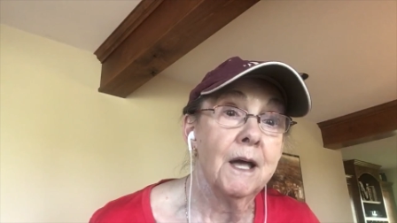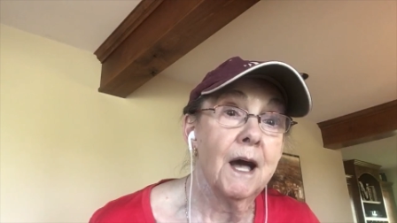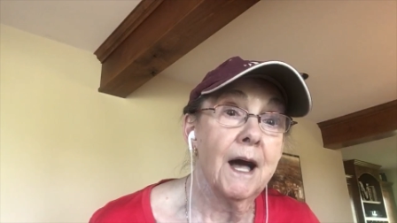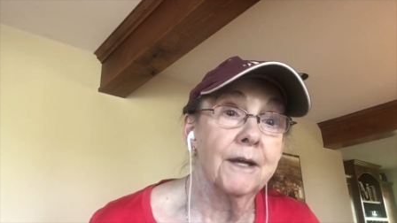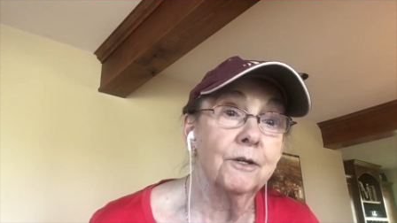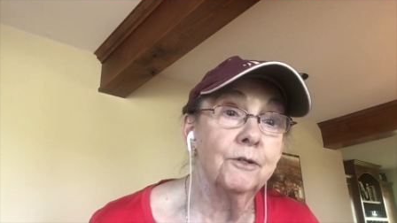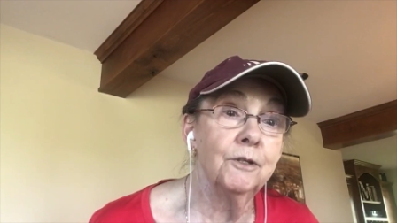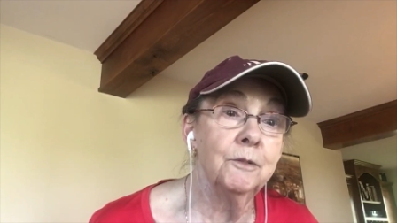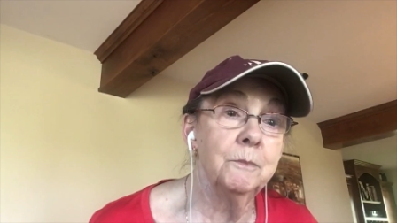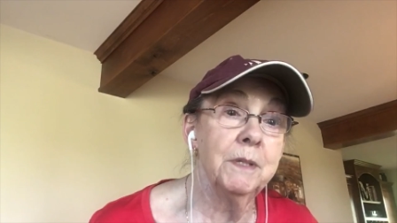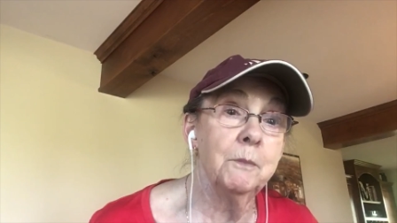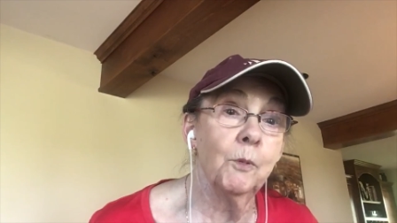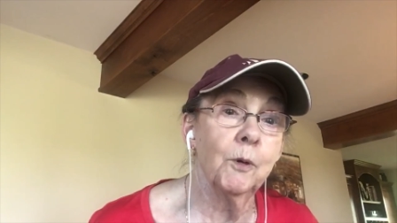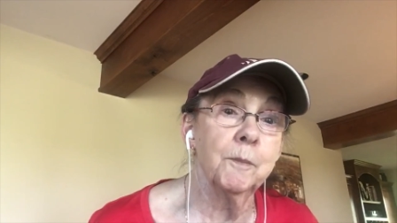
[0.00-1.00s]
I couldn't
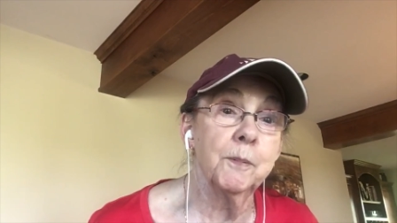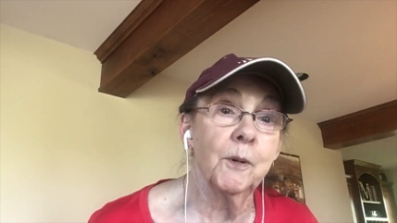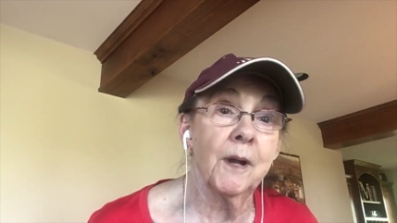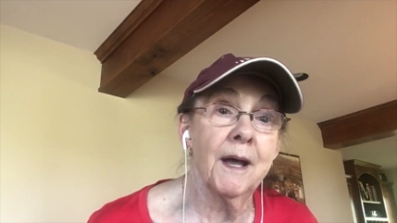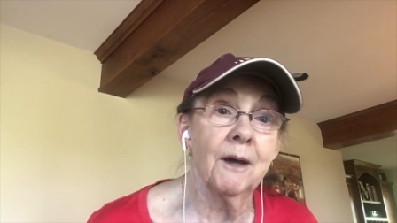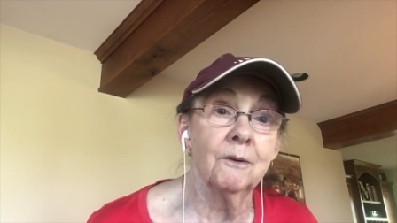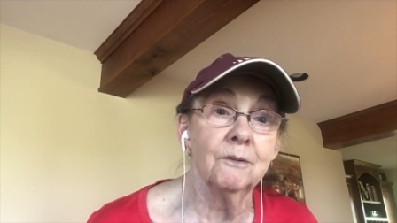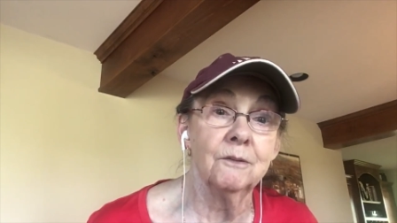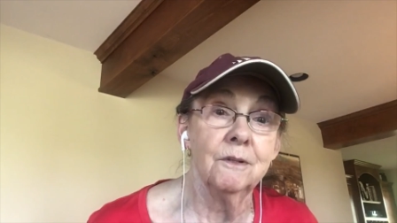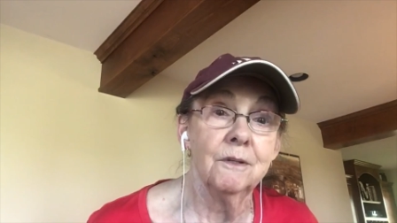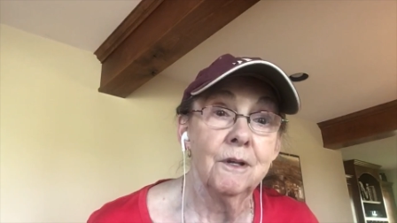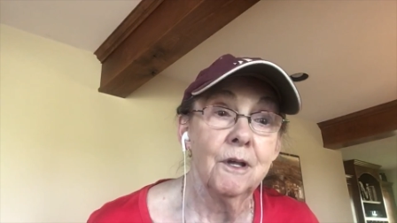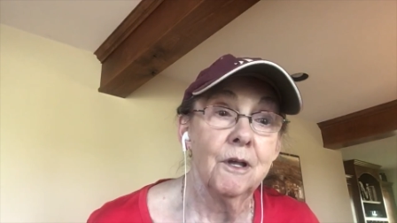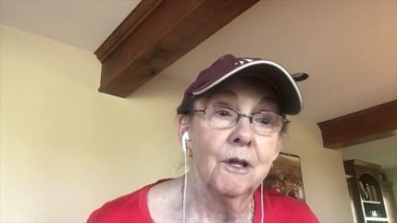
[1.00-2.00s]
be more proud.
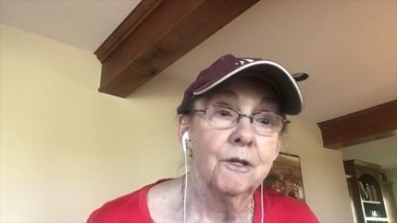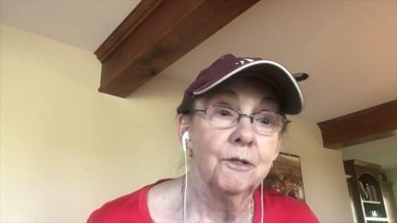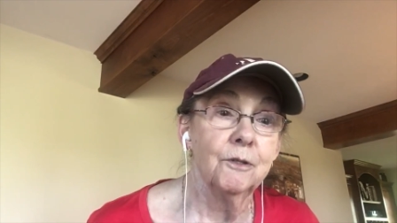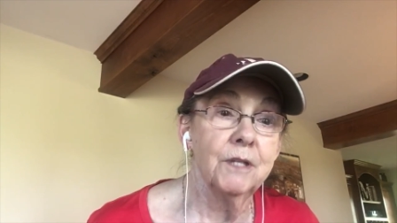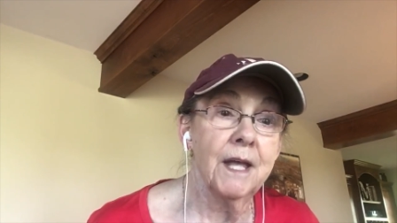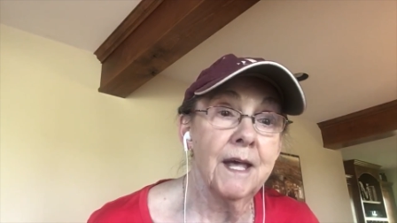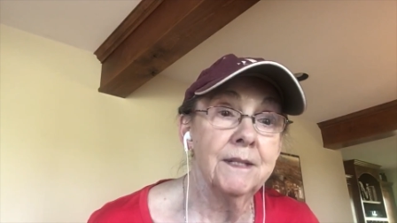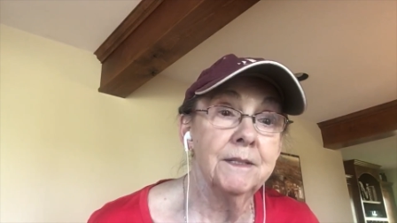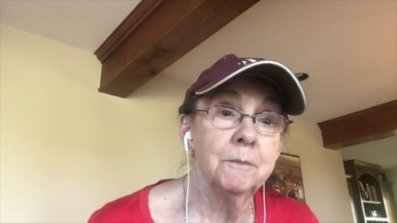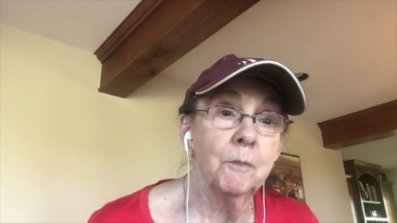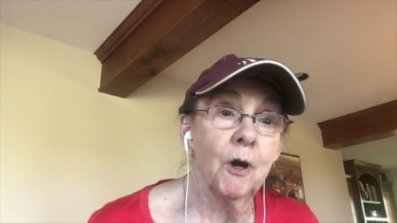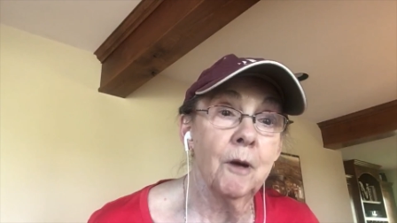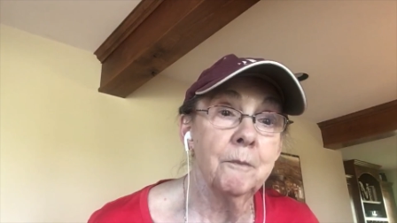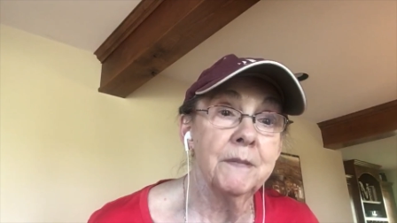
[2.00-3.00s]
Your dad and
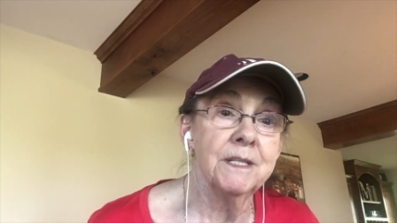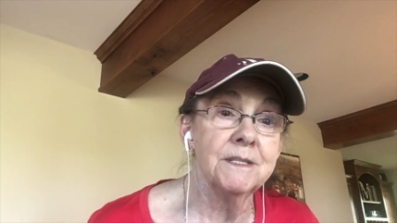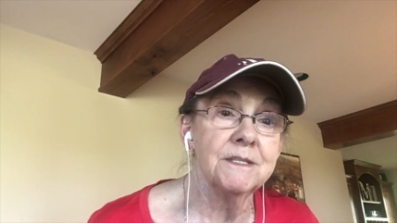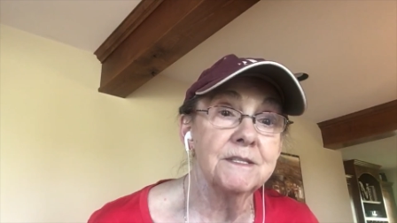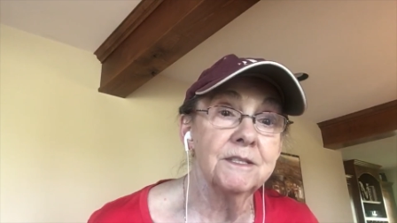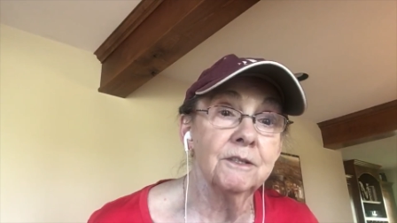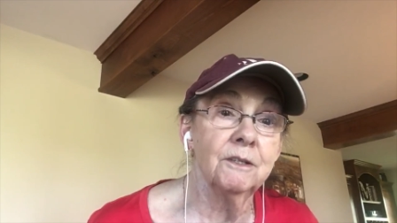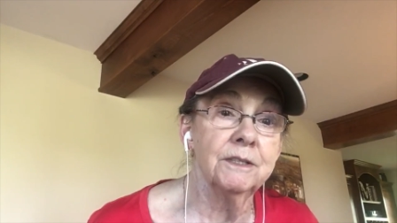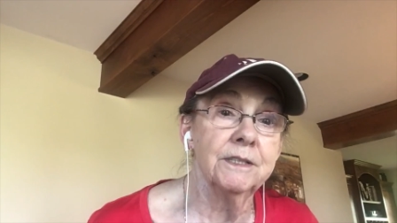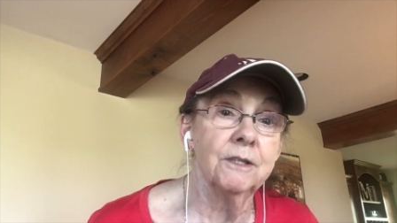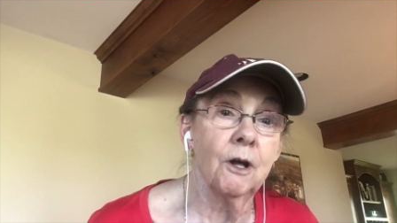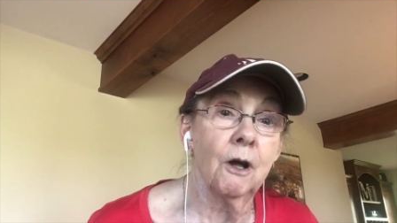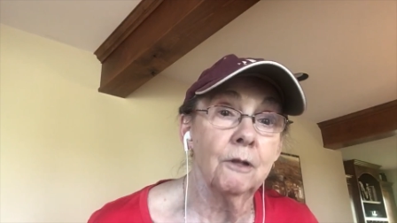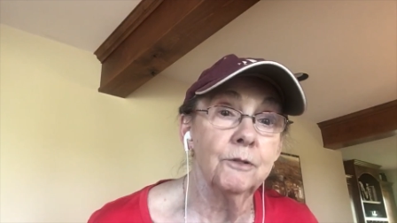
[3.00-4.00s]
mom instilled in
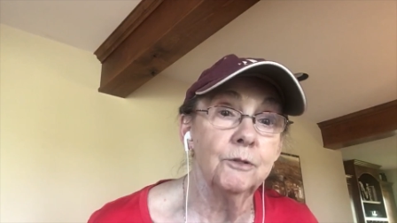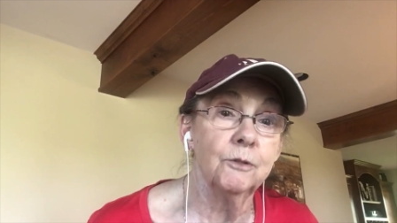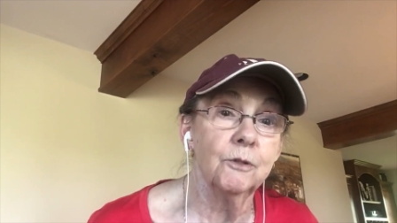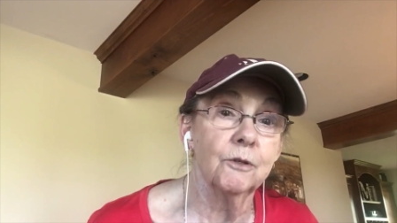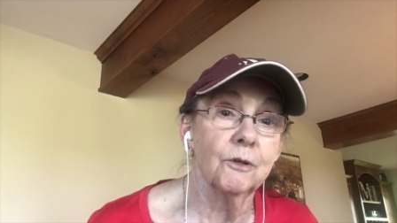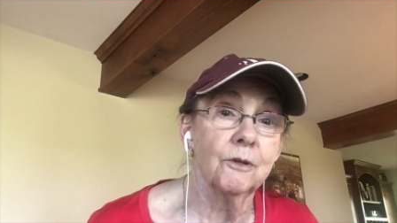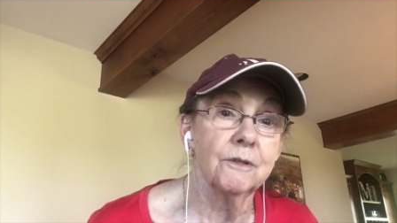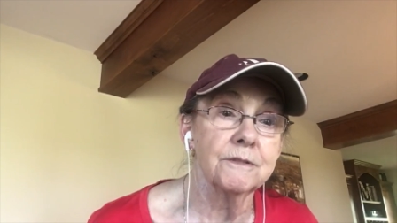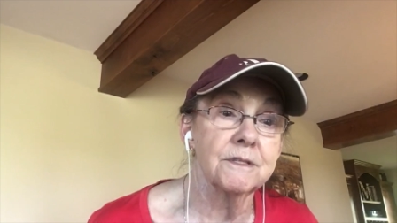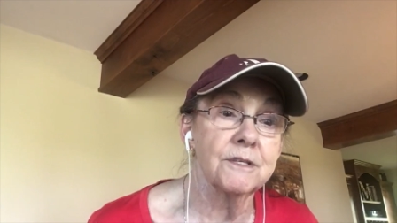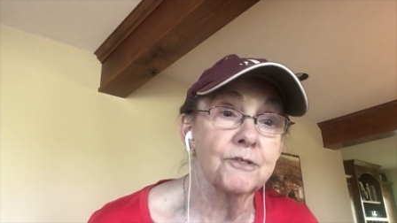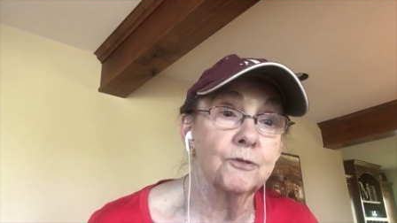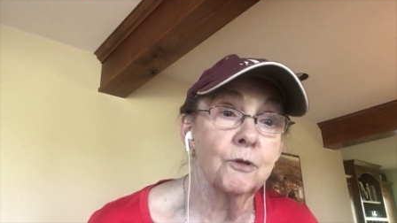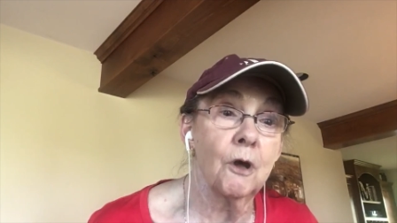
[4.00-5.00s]
all you girls
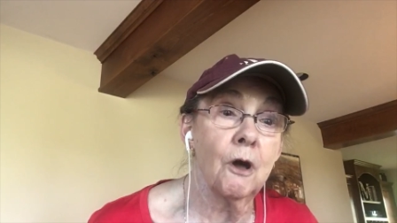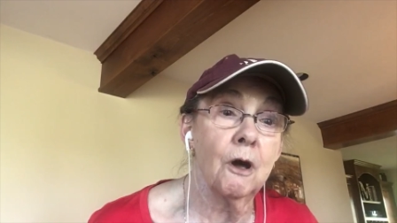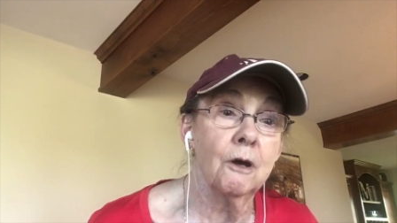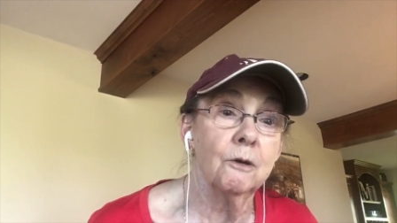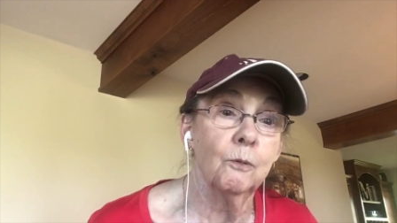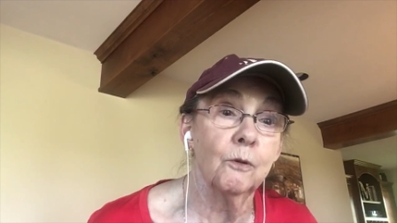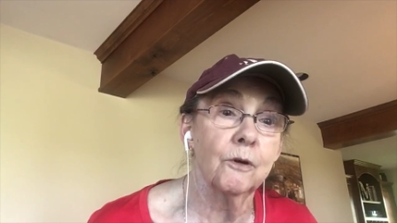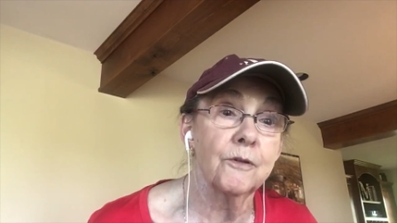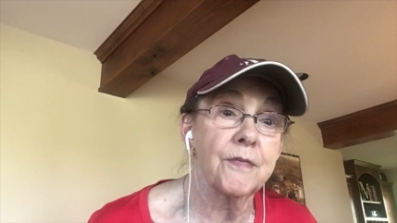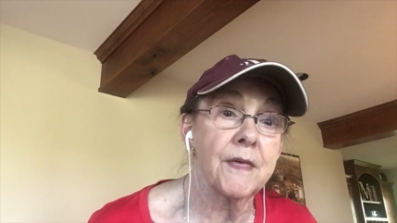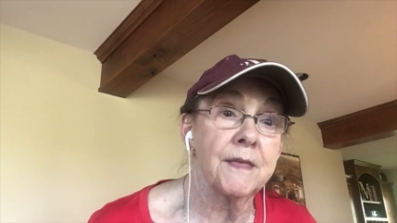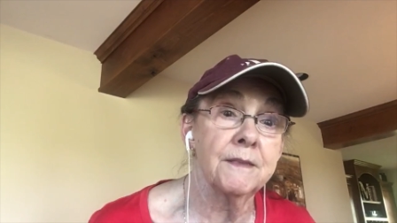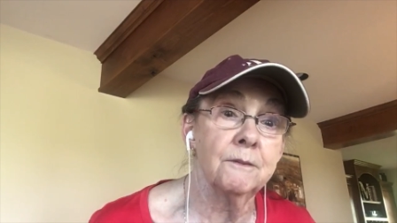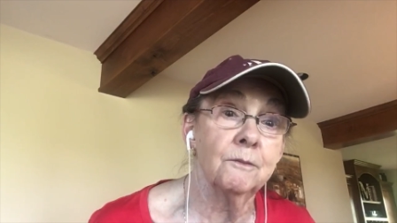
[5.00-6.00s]
a strong work
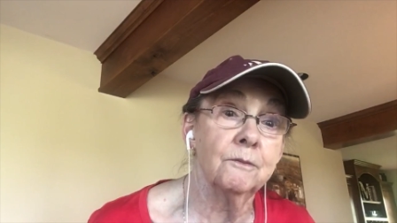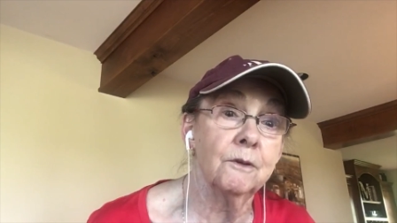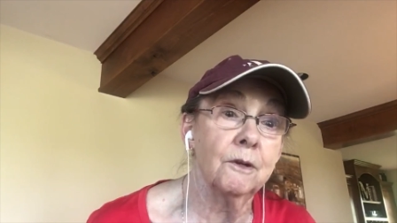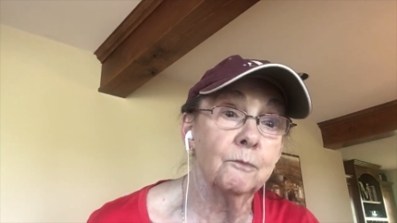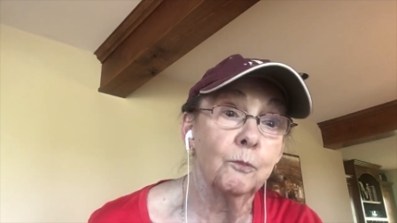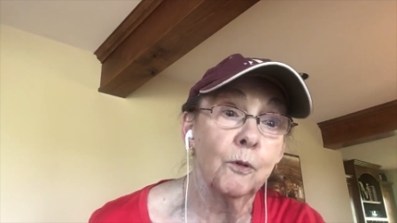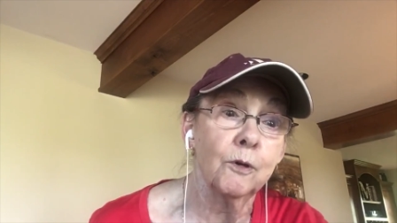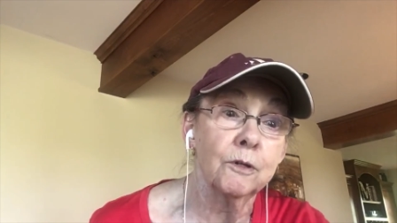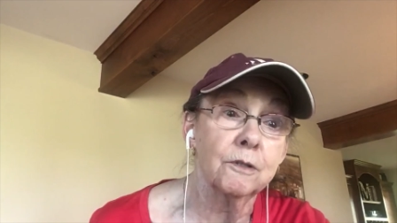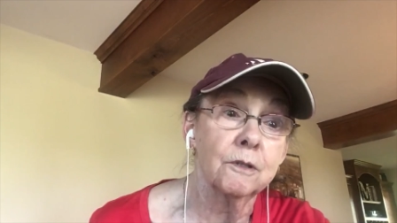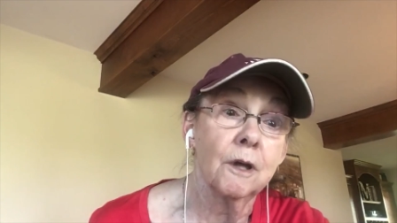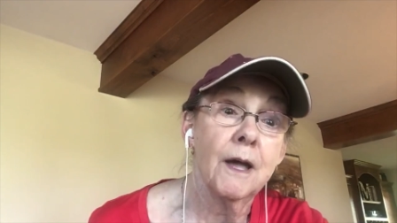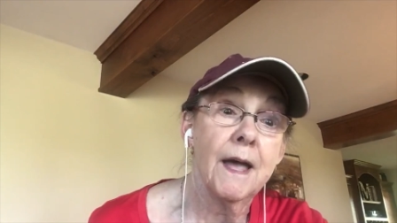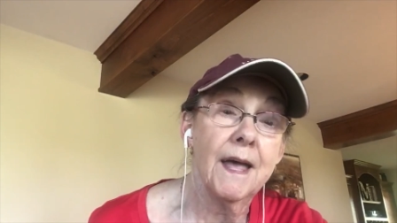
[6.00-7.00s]

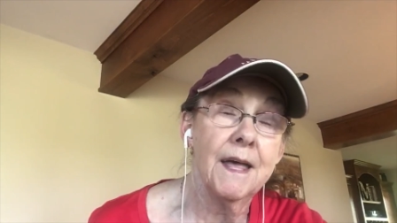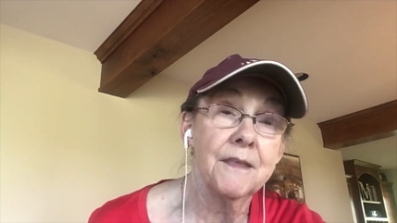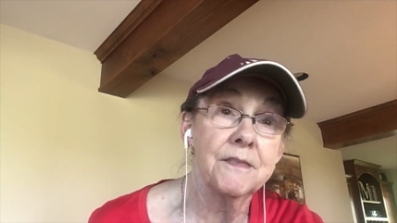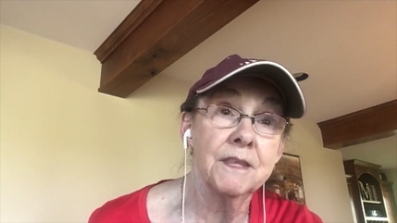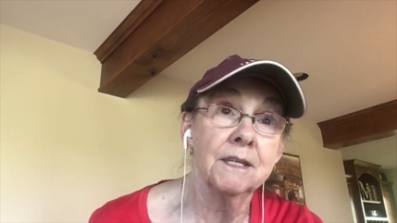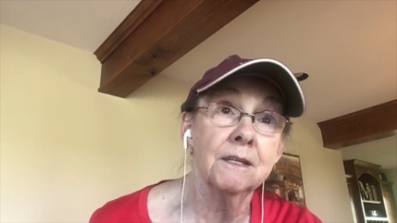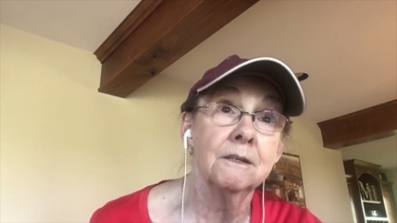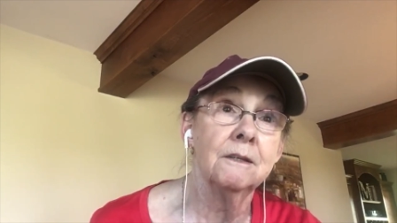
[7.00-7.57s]
ethic.